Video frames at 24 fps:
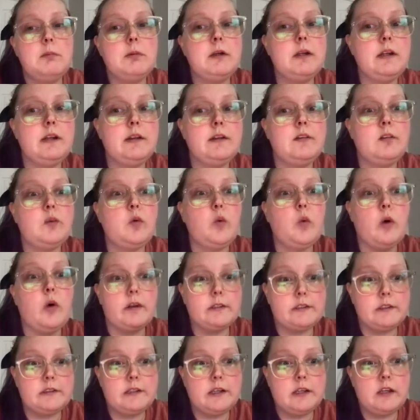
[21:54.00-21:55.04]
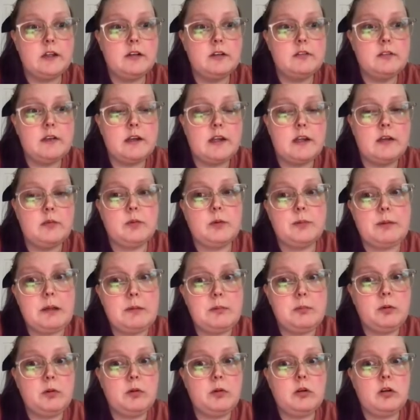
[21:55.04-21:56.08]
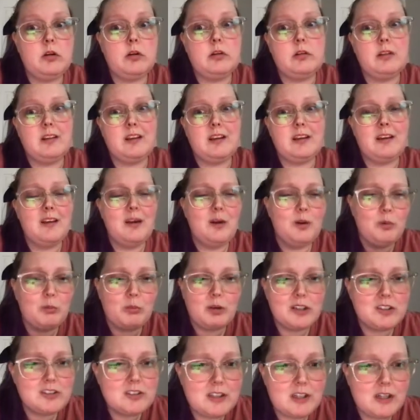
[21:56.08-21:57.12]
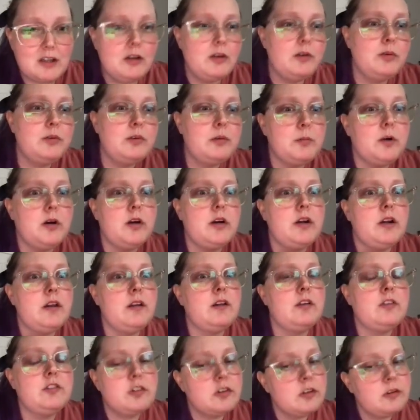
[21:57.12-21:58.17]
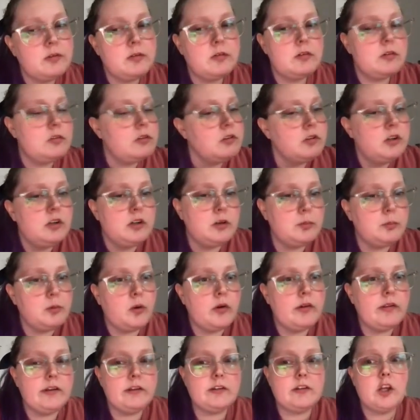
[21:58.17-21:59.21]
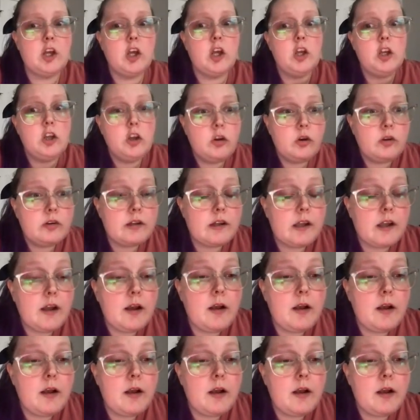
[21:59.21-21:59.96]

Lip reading: but it is quantitative. And when people are like, why should I host a party? That's just, pointless. You can say,